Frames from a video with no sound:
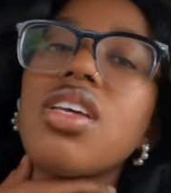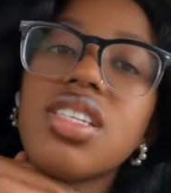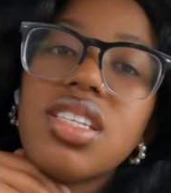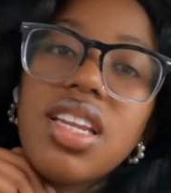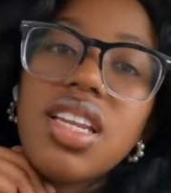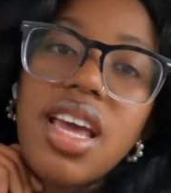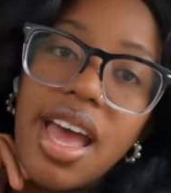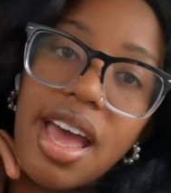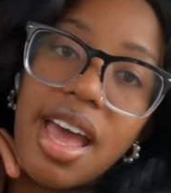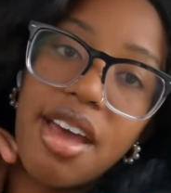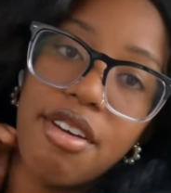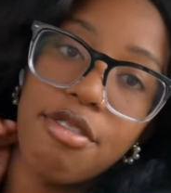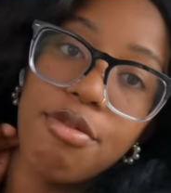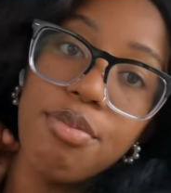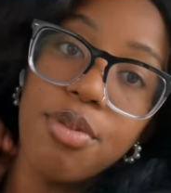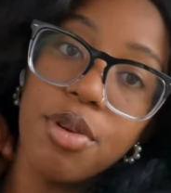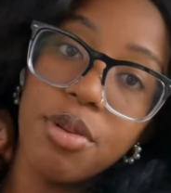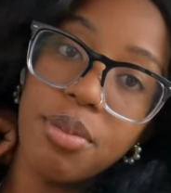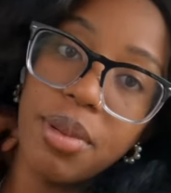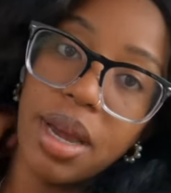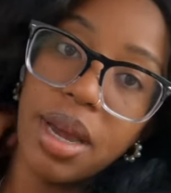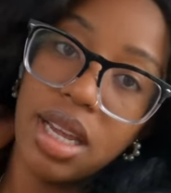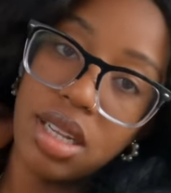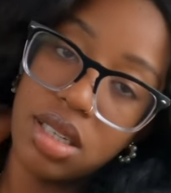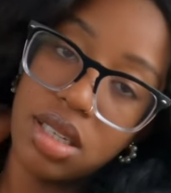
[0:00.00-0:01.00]
and a half per
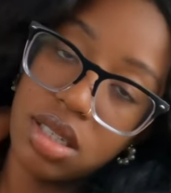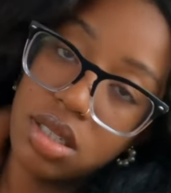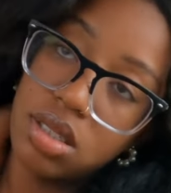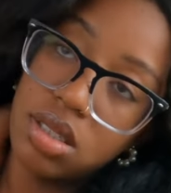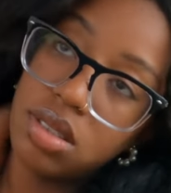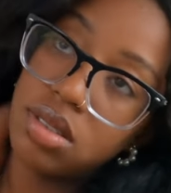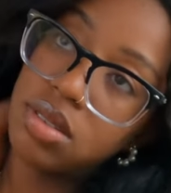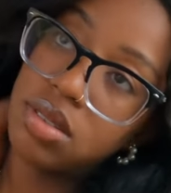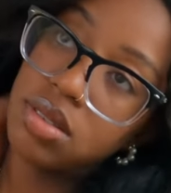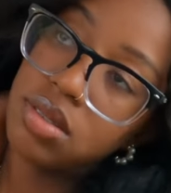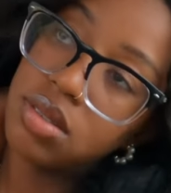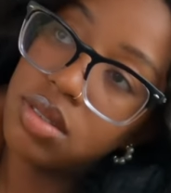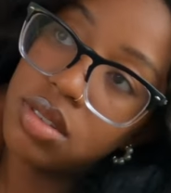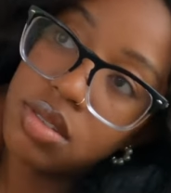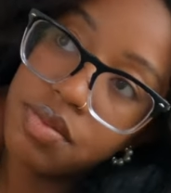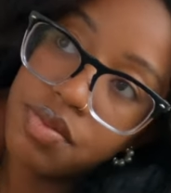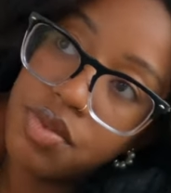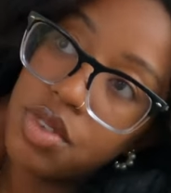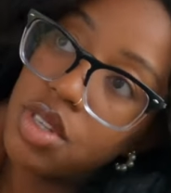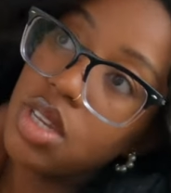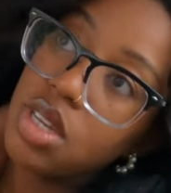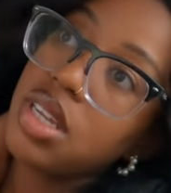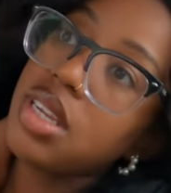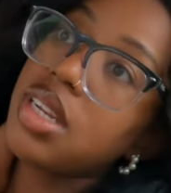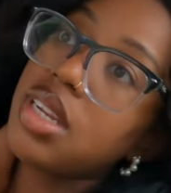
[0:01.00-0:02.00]
mile.
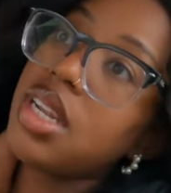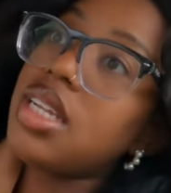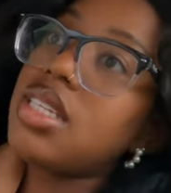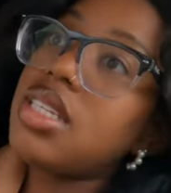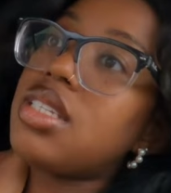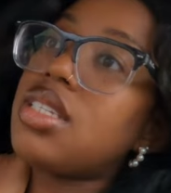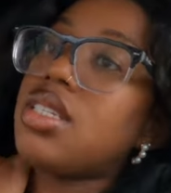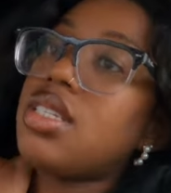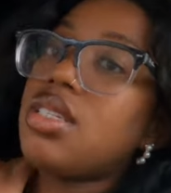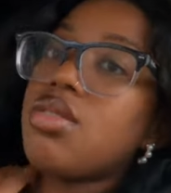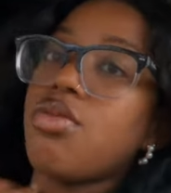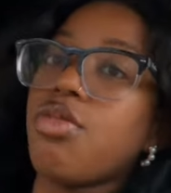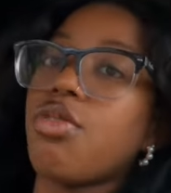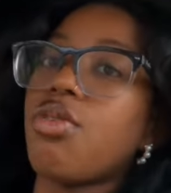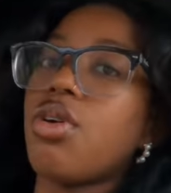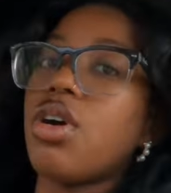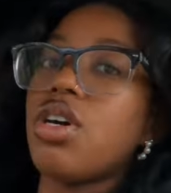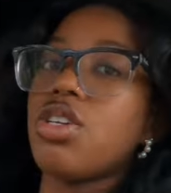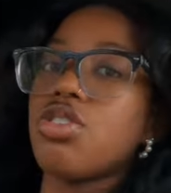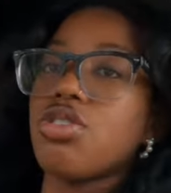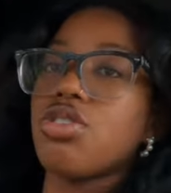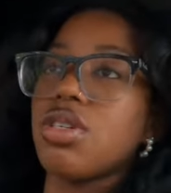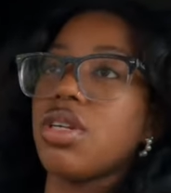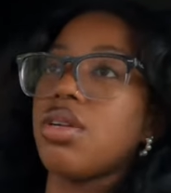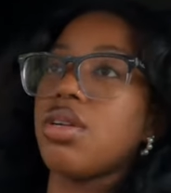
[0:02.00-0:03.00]
That's
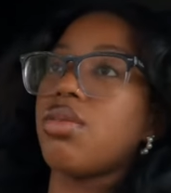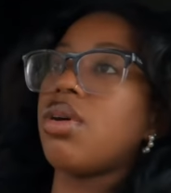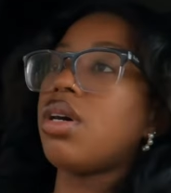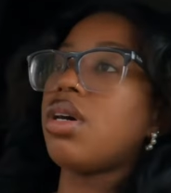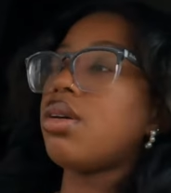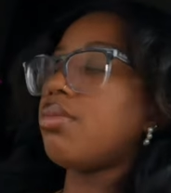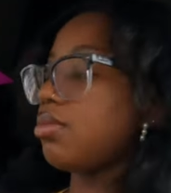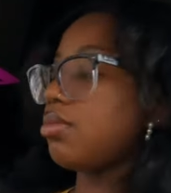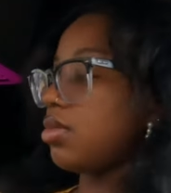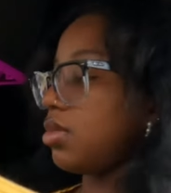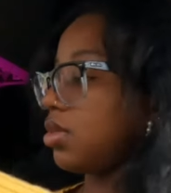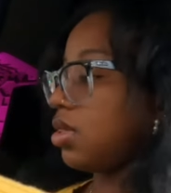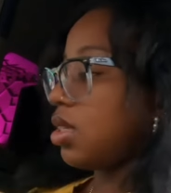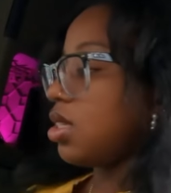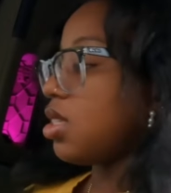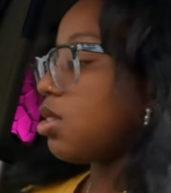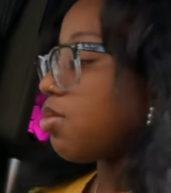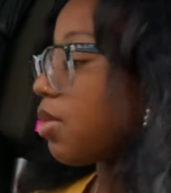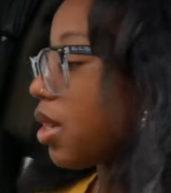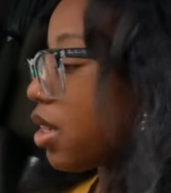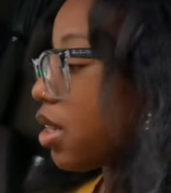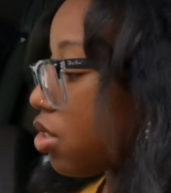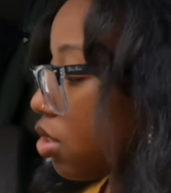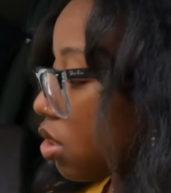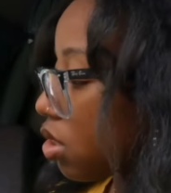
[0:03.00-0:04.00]
400. Well, it's
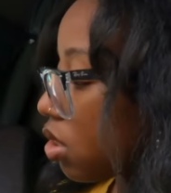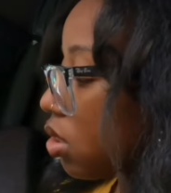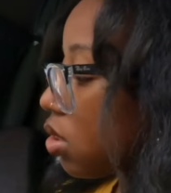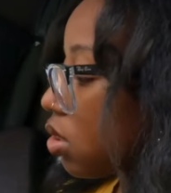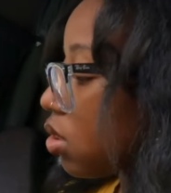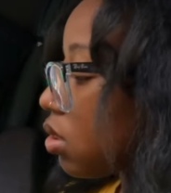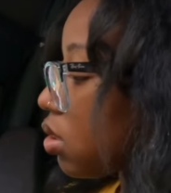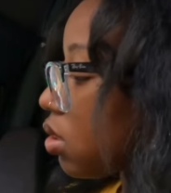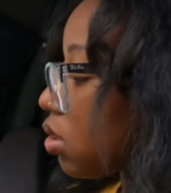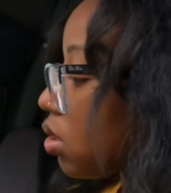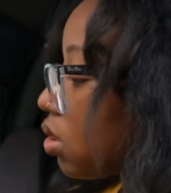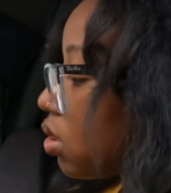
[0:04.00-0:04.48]
my turn.